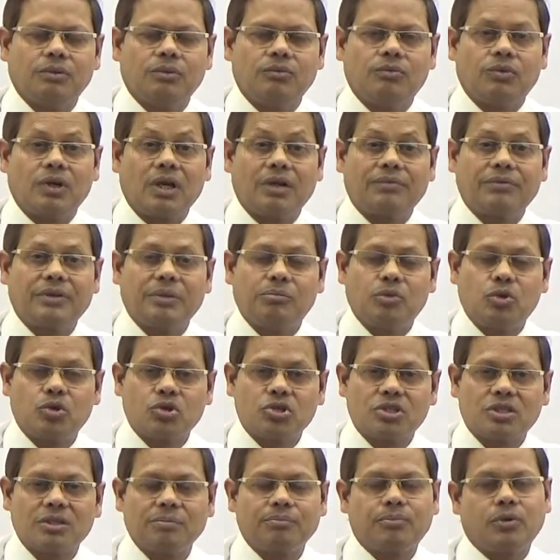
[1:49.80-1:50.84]
One of the
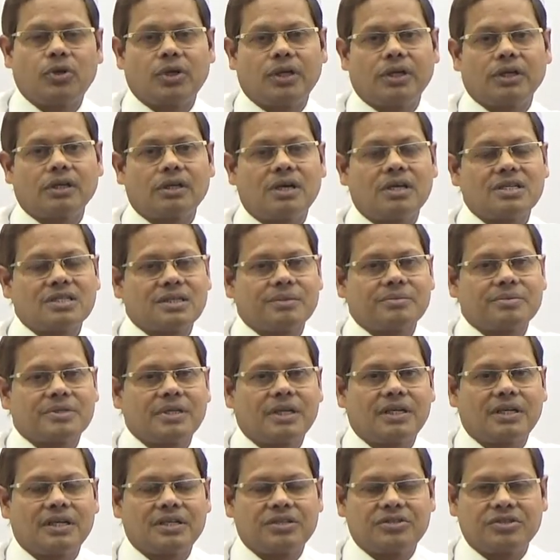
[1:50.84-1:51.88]
most important concepts
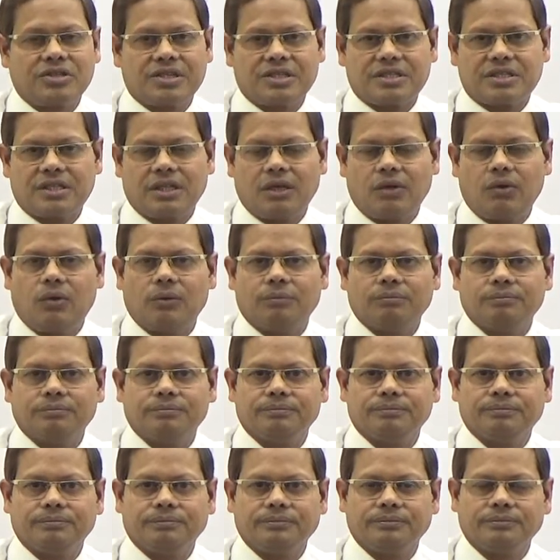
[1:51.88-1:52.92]
under GST law,
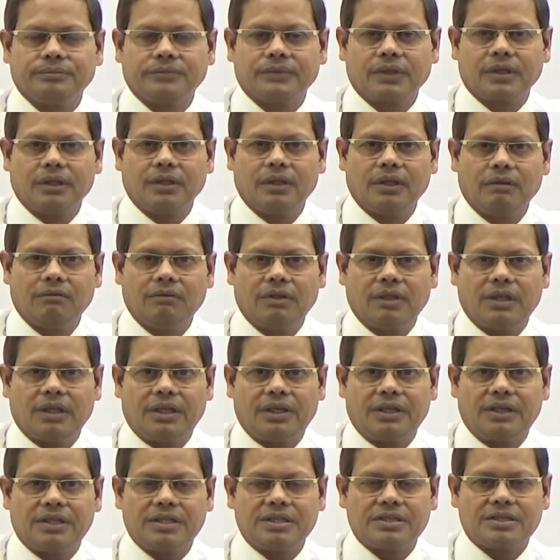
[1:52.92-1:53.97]
whether
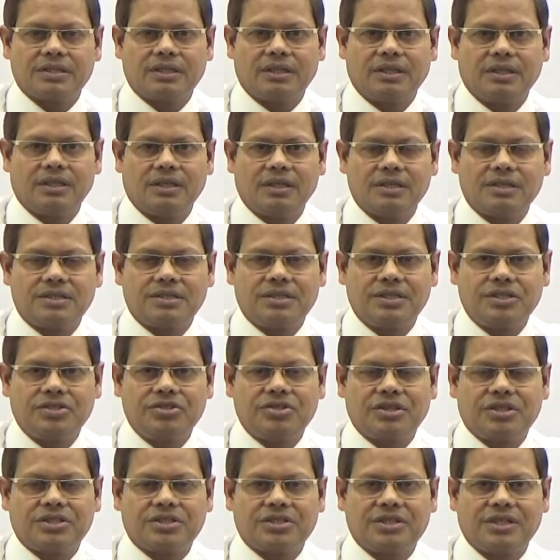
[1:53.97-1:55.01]
it is
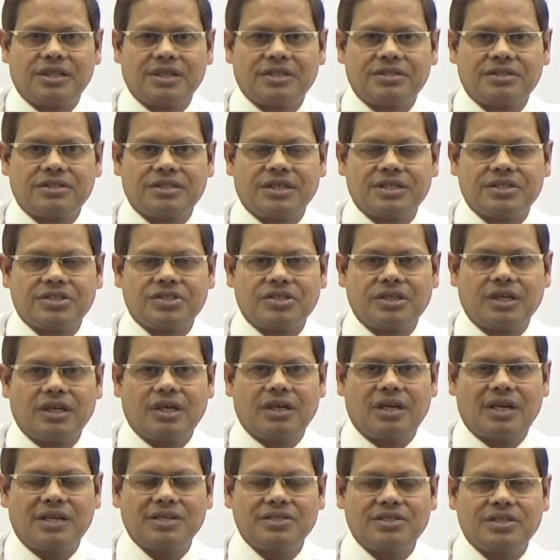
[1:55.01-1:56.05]
CGST, SGST or
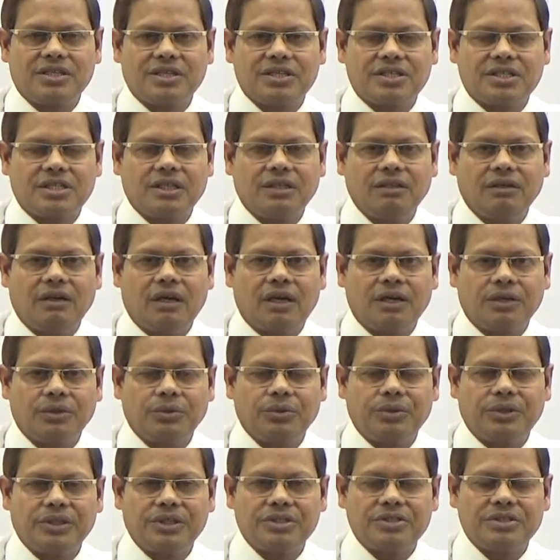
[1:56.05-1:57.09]
IGST or
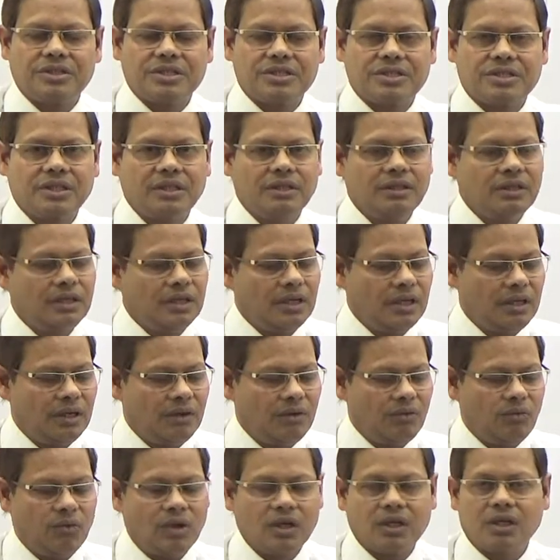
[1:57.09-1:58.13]
UTGST,
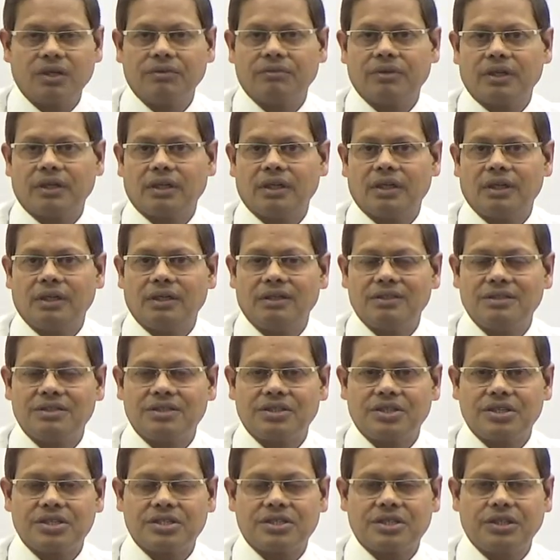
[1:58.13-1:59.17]
whatever
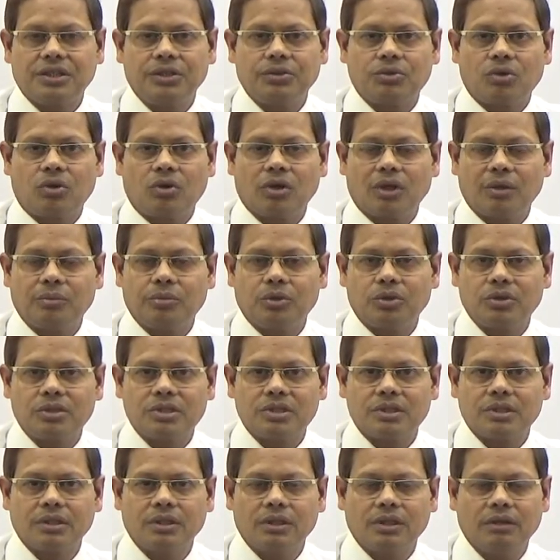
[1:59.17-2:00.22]
GST you talk about,
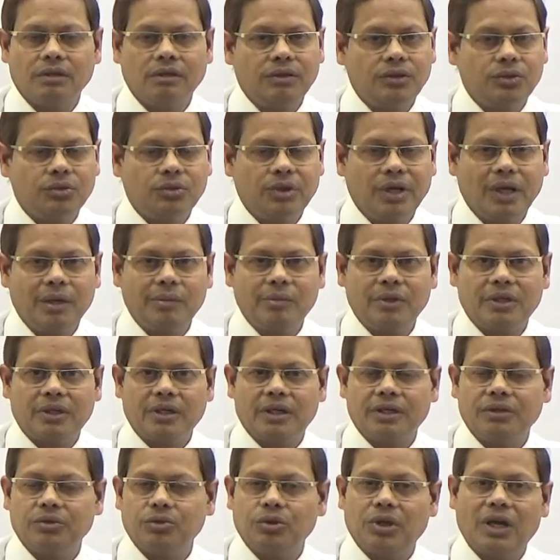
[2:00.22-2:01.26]
you name it
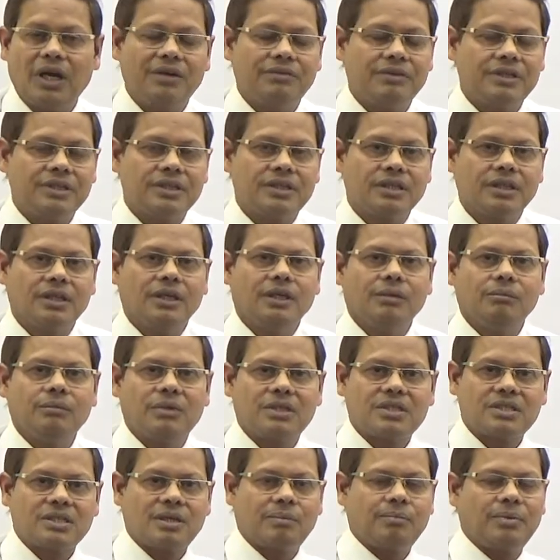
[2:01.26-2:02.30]
and you have it,
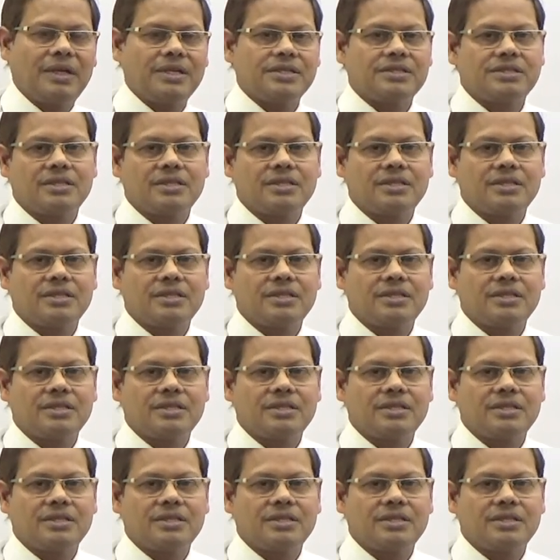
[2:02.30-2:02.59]
but supply is